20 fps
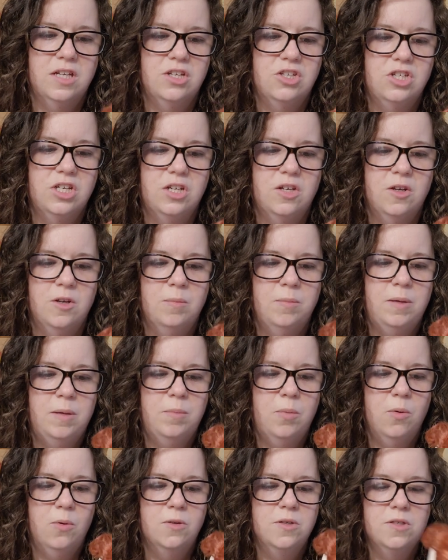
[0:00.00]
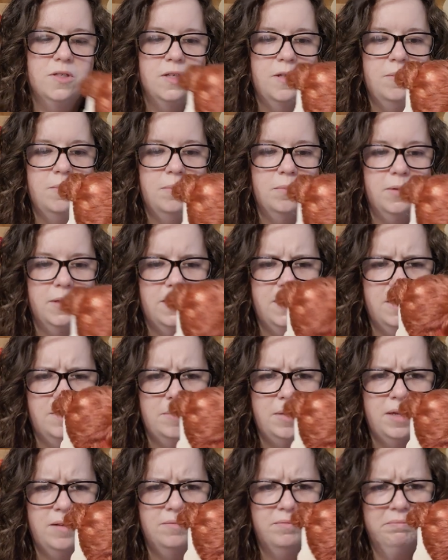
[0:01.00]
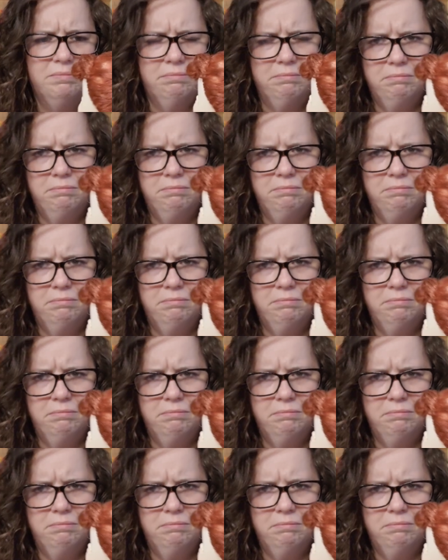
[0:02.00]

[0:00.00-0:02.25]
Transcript: like she could be porcelain, but I mean,